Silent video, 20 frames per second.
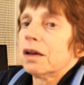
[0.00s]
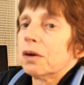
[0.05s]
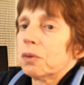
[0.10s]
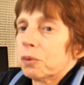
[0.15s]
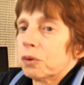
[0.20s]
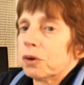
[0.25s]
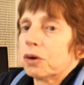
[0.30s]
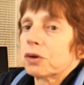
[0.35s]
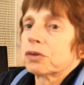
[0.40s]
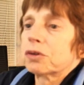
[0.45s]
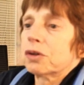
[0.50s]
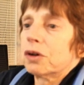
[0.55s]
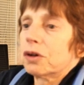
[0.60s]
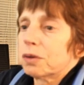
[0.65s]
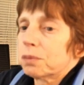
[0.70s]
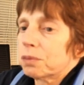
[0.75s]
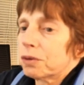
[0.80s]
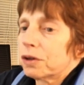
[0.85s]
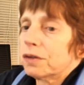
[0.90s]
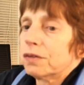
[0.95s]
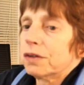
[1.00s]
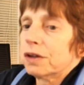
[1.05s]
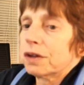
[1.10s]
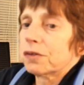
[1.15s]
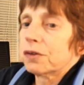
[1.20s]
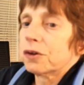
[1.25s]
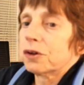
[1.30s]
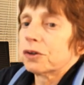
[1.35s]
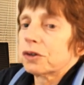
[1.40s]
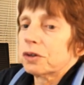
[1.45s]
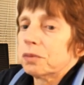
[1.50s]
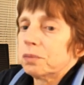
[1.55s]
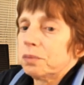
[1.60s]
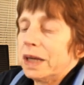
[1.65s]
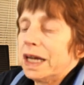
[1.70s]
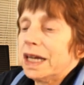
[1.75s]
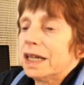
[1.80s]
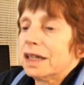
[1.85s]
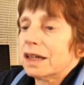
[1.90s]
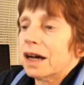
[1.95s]
that worked on a previous version
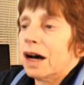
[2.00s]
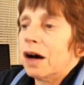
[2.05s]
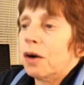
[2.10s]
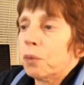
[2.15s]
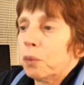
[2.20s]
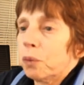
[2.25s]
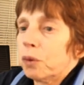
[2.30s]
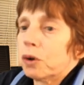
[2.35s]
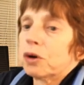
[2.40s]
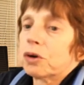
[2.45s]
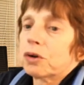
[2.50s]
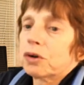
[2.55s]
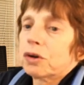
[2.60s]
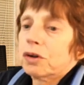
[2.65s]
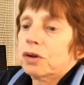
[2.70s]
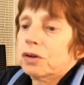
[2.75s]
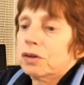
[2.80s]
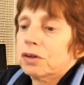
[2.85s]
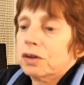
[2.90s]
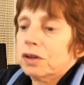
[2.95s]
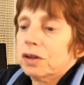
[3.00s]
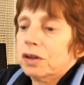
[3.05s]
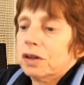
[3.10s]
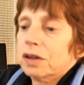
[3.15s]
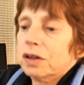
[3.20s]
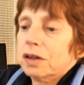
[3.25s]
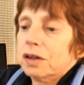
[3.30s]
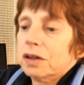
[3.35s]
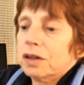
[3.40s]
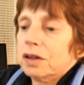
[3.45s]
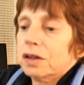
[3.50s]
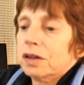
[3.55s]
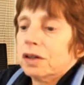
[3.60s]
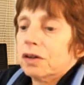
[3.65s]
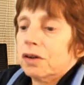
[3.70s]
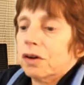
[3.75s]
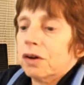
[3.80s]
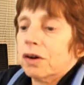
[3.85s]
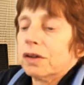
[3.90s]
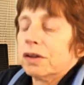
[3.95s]
may not work
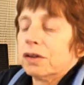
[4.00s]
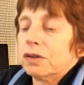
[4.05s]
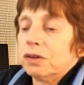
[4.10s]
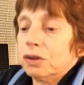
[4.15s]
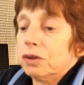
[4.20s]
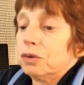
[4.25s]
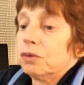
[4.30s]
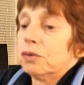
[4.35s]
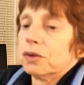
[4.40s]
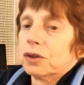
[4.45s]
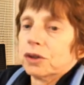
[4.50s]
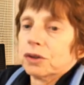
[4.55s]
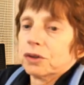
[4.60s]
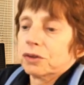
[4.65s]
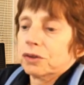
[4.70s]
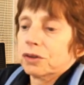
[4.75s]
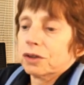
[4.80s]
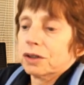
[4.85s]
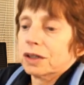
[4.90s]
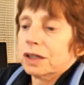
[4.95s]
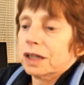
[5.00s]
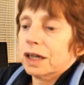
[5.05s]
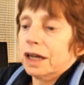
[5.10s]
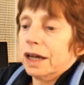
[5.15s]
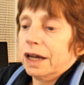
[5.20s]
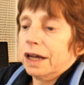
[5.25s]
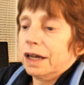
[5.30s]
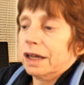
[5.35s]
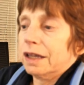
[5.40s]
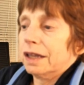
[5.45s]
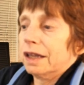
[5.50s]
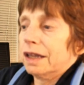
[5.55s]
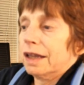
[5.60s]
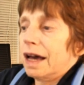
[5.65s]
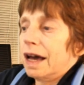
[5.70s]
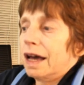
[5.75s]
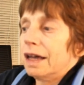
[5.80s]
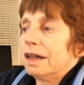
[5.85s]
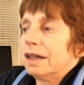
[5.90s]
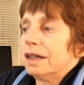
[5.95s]
on the new version. And
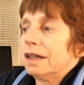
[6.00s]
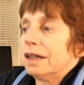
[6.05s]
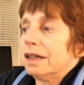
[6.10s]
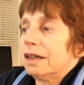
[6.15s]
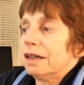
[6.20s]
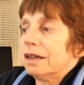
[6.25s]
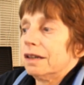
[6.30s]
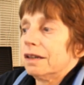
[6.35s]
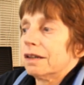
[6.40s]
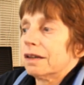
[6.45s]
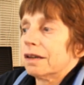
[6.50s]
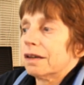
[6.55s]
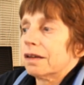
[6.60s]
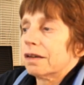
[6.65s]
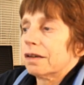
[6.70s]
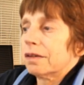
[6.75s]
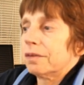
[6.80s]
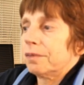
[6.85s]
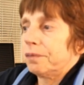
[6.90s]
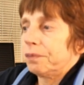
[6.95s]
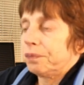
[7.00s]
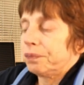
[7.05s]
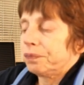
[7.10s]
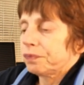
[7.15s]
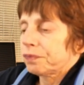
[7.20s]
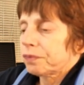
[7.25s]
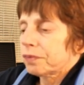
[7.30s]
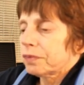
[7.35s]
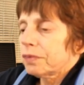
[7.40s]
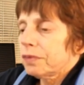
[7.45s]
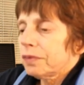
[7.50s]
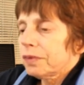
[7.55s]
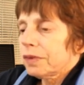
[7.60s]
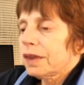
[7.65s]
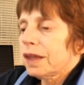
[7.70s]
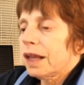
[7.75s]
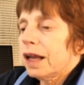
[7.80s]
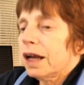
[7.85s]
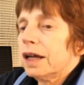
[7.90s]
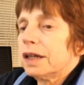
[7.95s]
that is
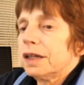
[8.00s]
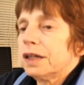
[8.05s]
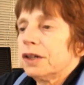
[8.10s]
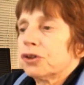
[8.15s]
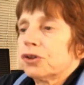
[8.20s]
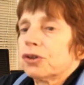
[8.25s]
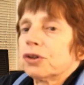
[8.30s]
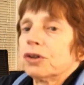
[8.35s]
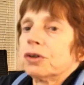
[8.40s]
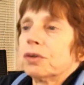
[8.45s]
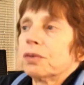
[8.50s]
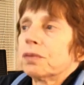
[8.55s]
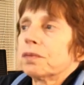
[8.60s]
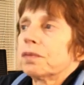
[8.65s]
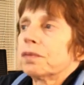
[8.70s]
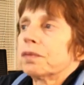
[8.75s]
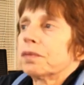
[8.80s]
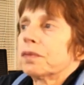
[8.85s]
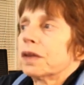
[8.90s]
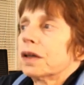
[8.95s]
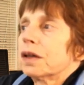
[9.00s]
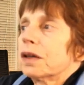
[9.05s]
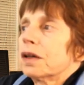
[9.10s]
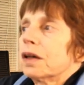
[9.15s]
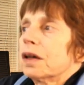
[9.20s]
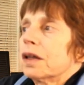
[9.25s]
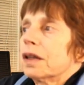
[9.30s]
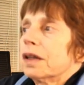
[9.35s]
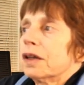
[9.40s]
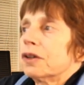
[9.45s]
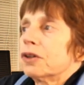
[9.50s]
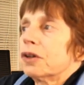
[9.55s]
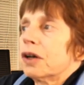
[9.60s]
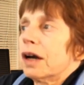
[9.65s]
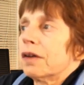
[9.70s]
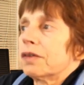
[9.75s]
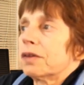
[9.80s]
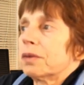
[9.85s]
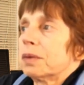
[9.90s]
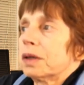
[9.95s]
an issue that you
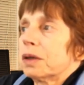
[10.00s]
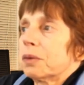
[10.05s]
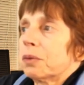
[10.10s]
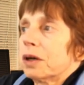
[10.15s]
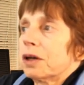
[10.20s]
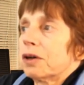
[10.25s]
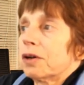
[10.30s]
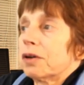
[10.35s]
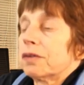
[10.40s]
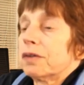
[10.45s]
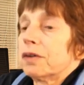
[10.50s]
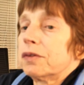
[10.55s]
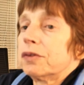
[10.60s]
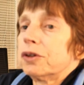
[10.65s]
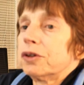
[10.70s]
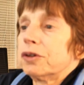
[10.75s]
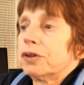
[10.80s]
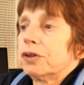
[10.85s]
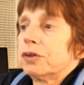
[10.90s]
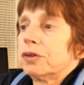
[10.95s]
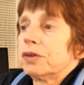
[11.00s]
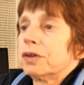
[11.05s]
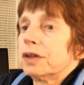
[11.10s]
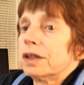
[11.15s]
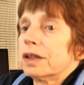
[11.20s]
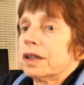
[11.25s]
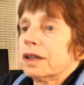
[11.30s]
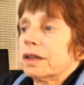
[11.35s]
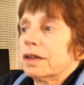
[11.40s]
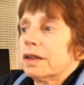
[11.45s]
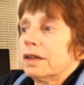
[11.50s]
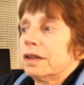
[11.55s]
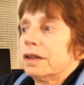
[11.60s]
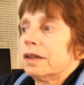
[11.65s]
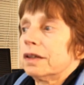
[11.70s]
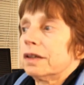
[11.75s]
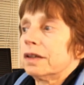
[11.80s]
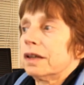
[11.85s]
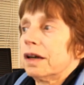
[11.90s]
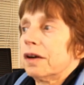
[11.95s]
have to be aware of if you're using this.
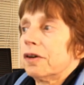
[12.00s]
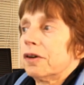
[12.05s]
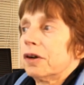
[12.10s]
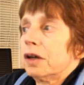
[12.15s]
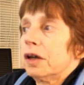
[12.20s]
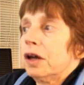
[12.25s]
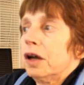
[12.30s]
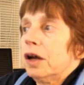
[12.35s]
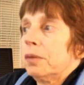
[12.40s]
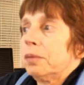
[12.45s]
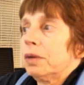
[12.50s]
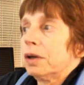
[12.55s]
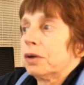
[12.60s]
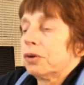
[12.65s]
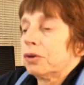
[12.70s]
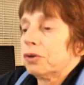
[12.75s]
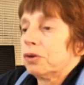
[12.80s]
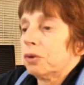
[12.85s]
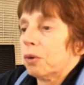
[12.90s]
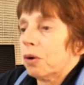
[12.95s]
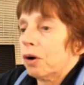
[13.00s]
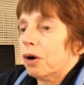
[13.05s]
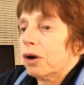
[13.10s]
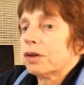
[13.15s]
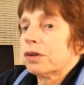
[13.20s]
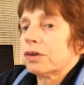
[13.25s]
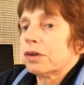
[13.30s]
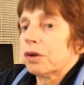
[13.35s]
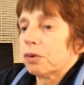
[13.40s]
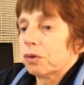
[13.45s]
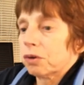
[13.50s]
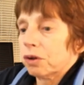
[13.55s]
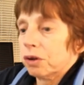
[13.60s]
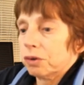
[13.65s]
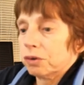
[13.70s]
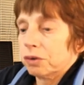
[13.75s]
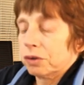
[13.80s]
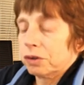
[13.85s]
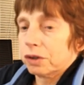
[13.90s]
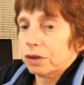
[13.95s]
Because you are so
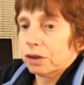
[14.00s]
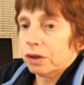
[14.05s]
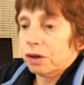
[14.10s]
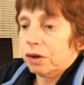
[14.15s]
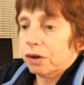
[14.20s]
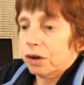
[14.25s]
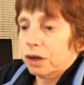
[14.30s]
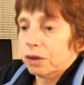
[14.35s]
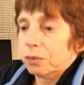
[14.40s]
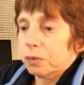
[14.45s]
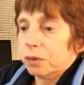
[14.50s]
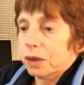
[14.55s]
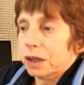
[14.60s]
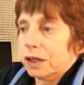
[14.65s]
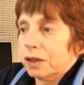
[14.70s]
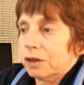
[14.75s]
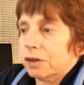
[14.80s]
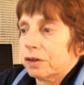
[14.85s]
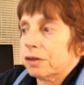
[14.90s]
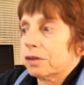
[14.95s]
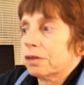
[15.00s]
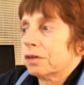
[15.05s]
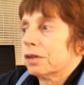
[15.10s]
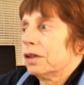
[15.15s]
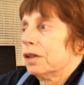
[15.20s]
close to the hardware,